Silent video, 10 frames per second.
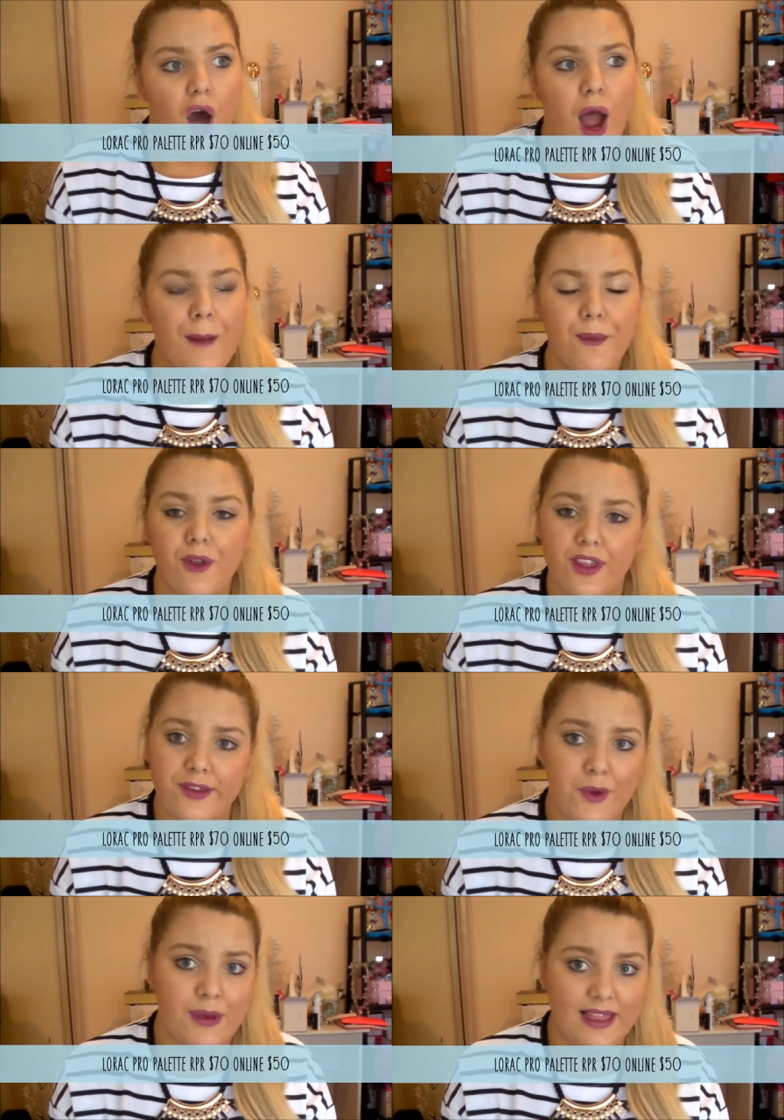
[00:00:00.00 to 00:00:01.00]
I brought
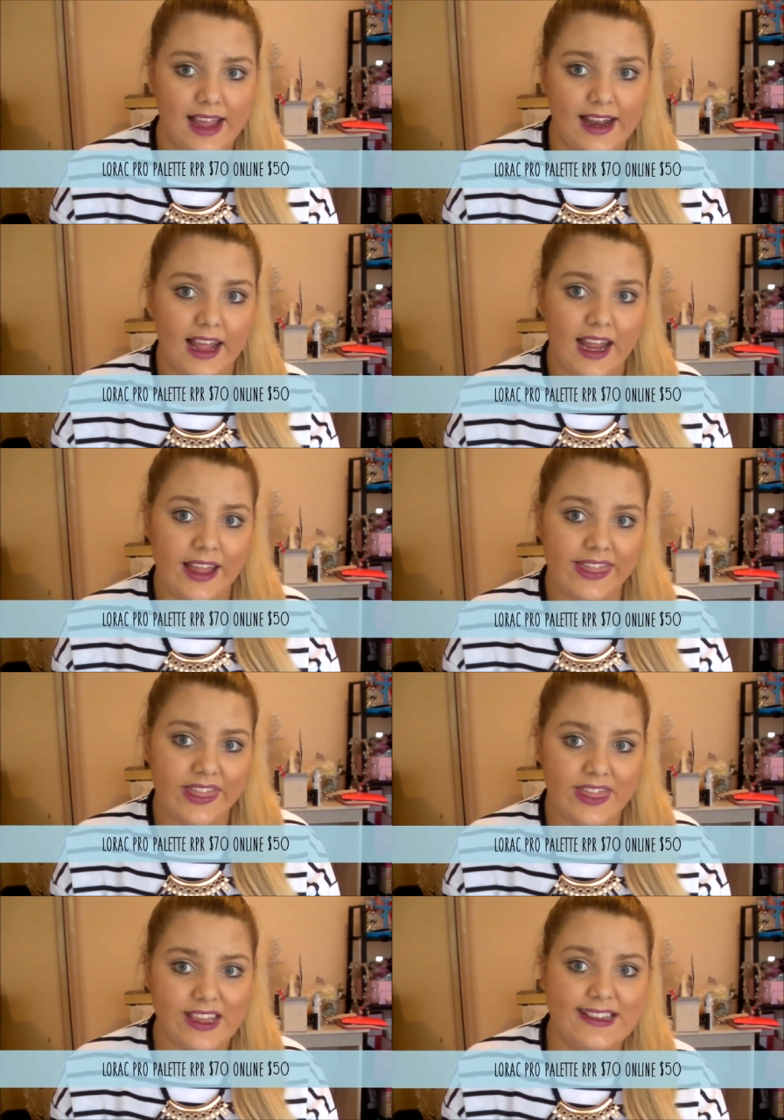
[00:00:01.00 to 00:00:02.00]
this from a lady
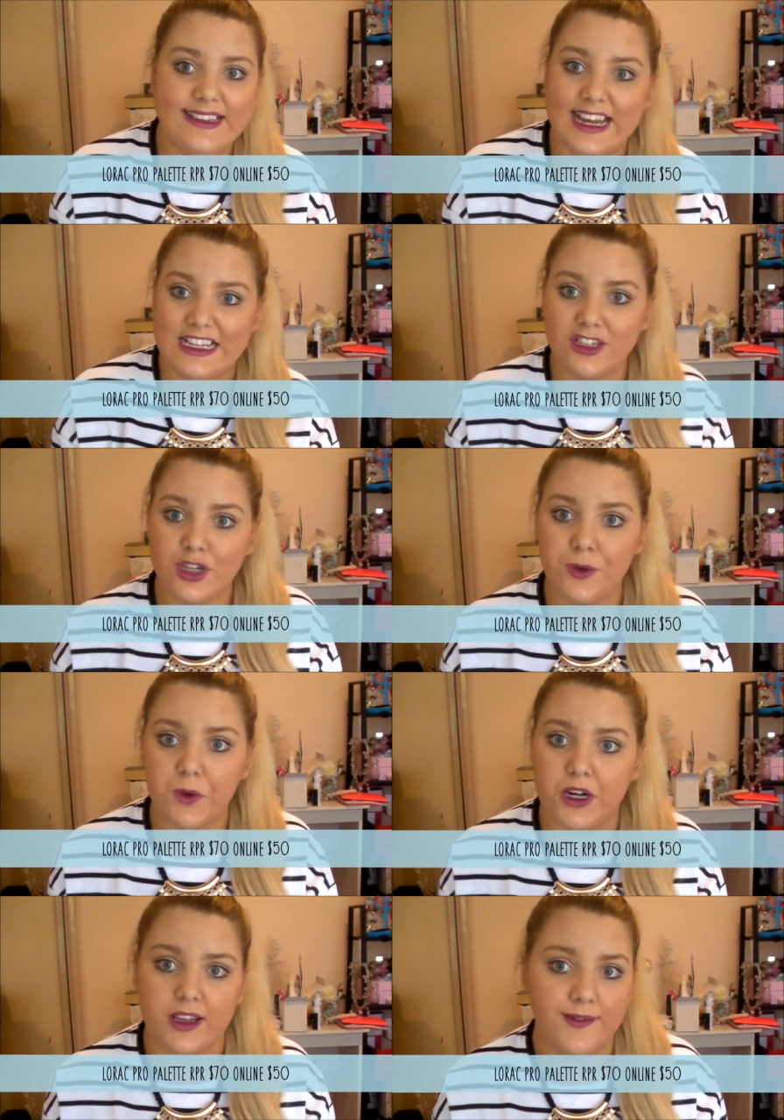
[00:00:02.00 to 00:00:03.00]
in the States who
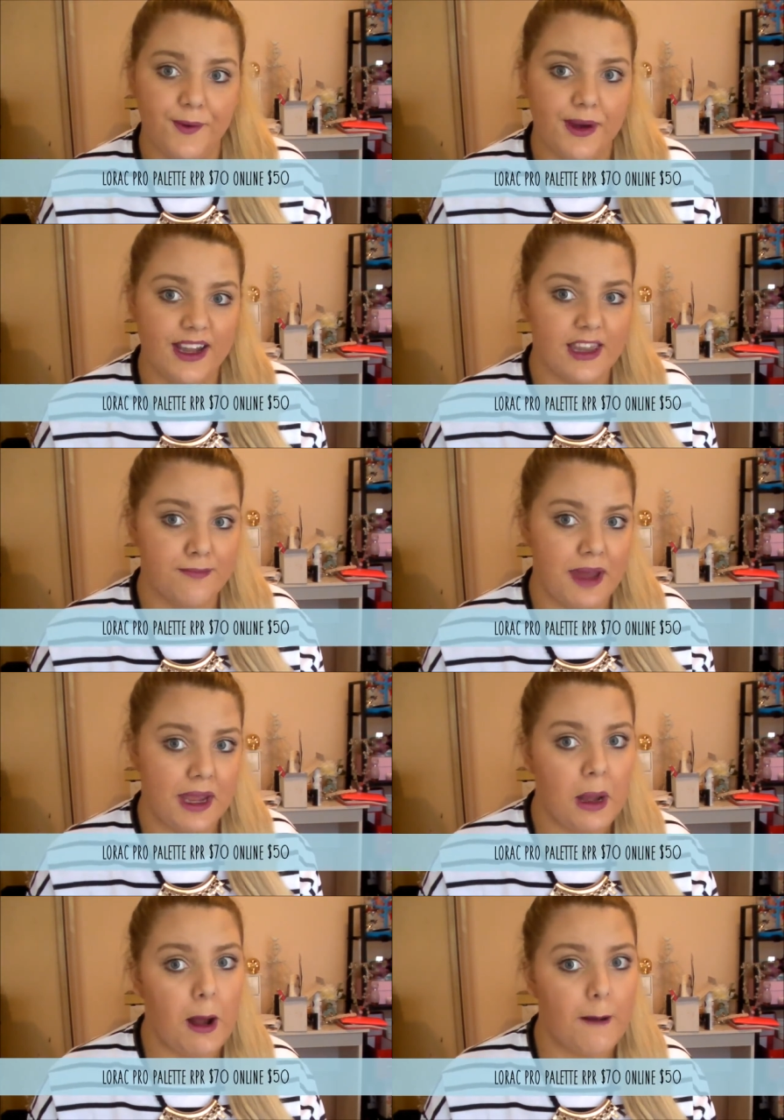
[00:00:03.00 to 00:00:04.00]
works for one of the
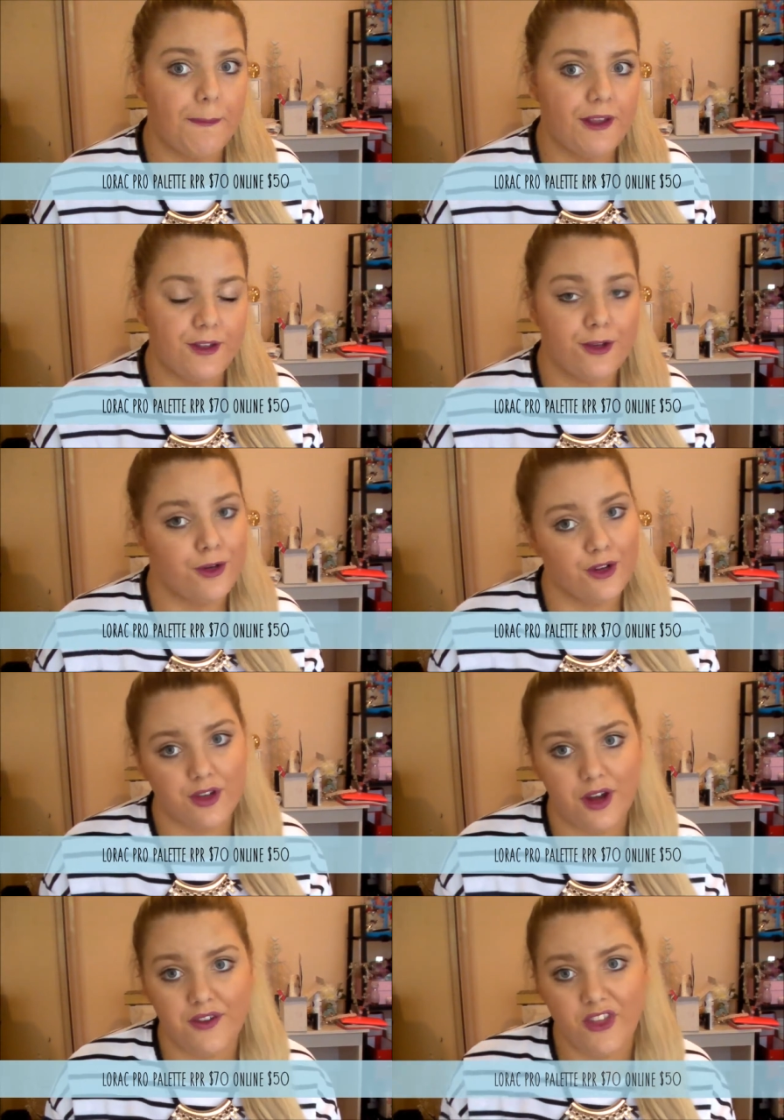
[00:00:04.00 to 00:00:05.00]
makeup stores
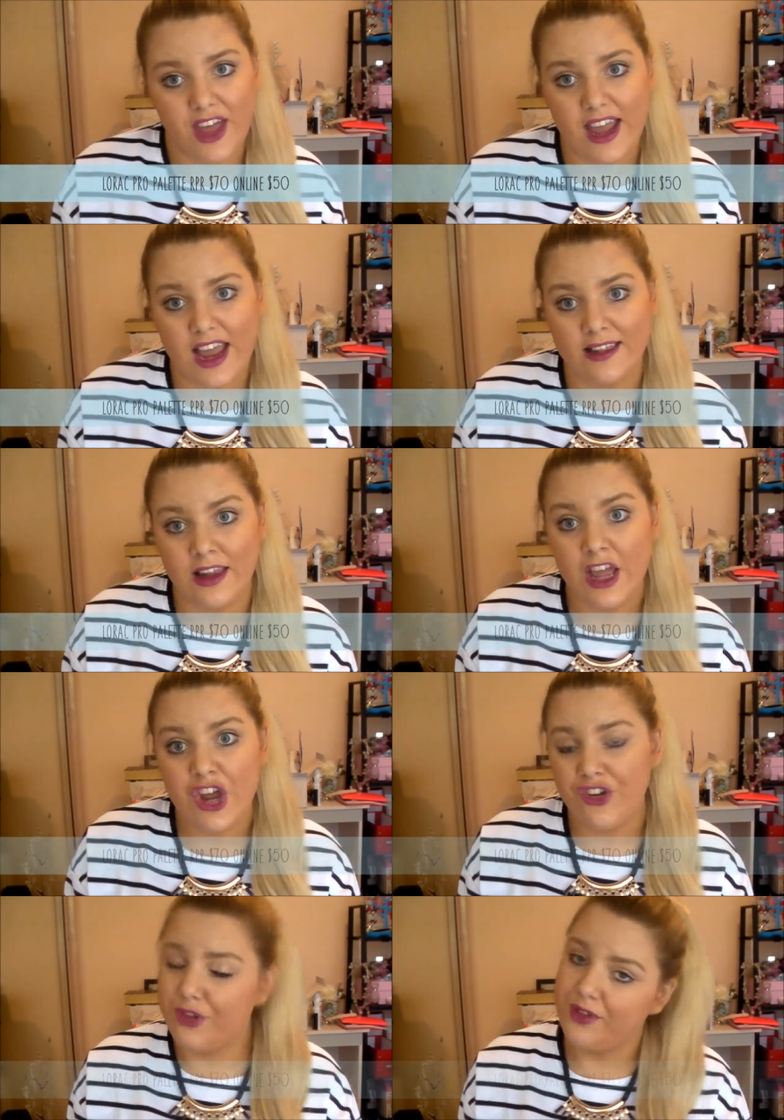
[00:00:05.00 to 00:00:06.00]
over there, and
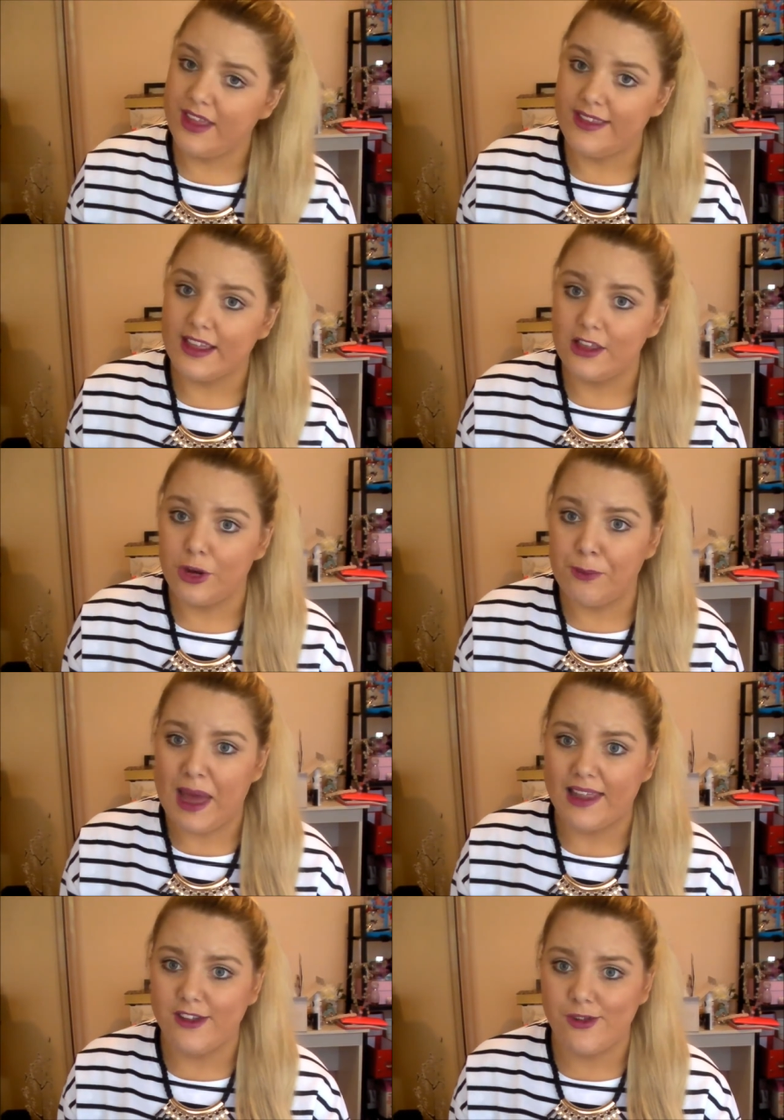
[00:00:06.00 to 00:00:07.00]
she was selling a lot of
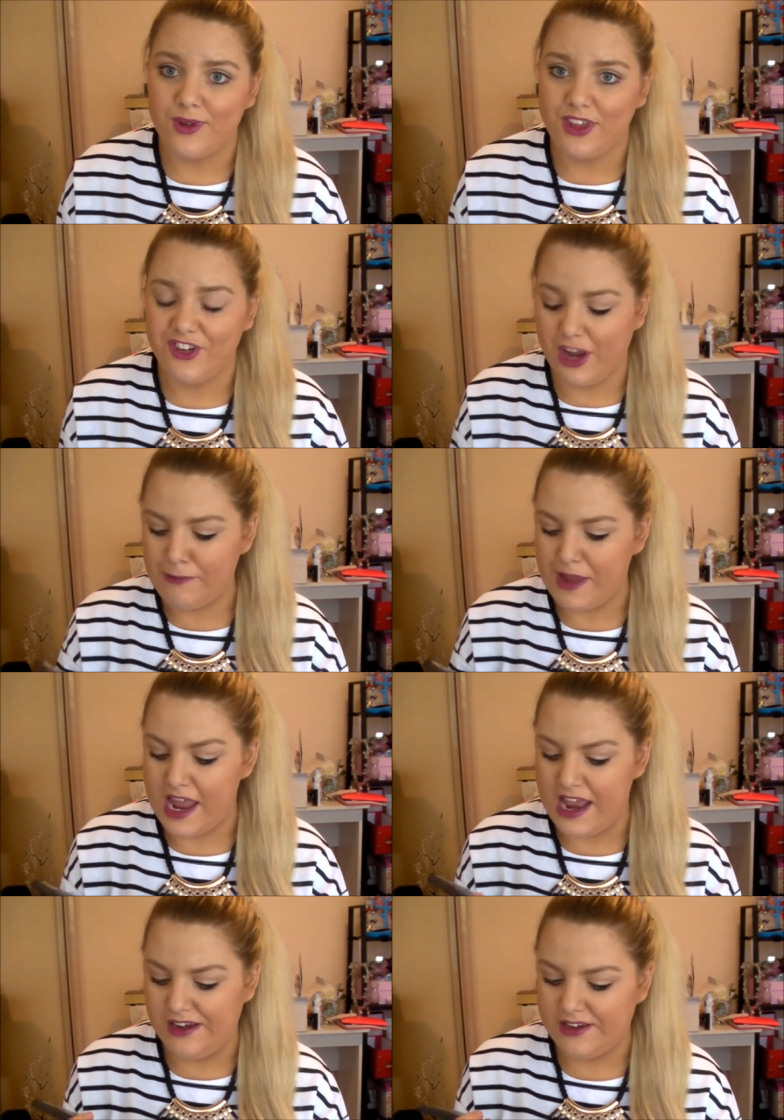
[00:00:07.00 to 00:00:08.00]
palettes really cheap,
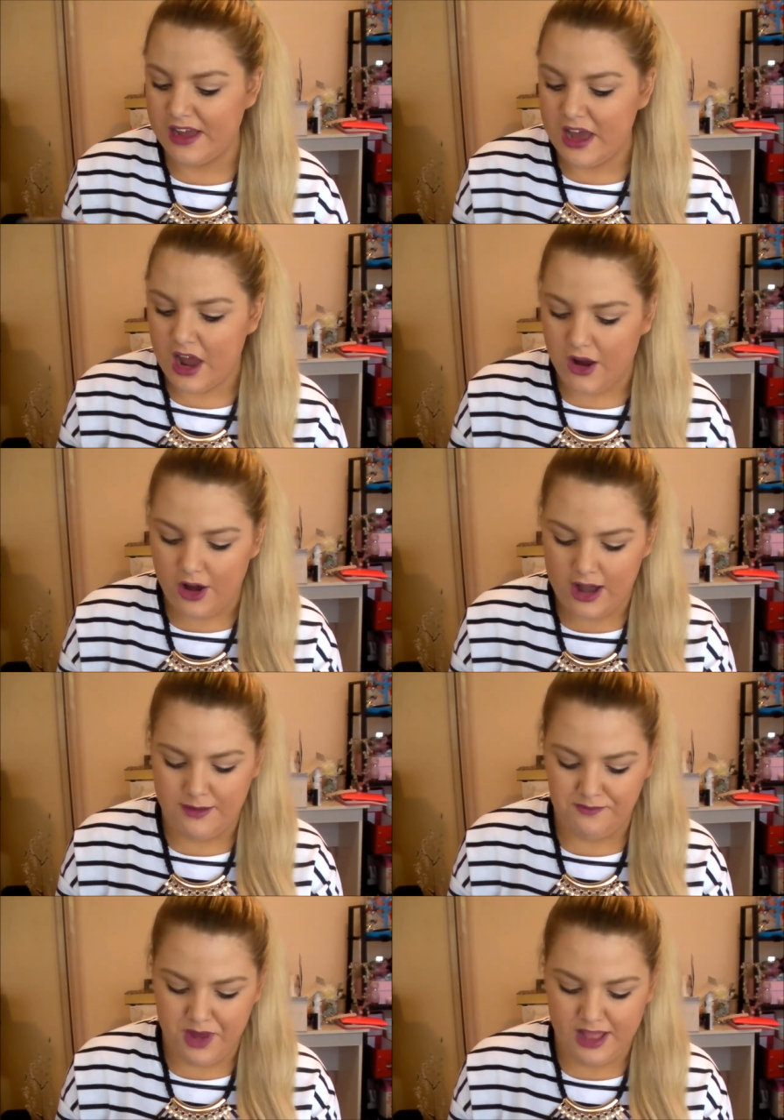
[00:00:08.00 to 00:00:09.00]
and
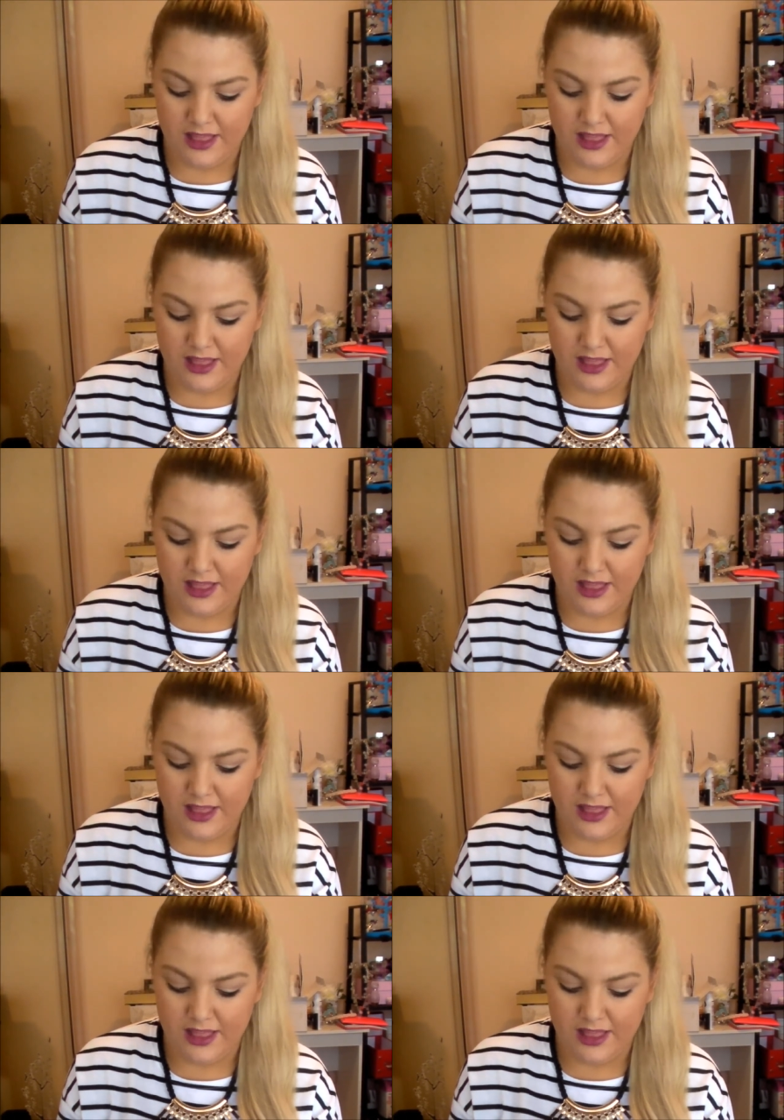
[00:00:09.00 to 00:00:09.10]
I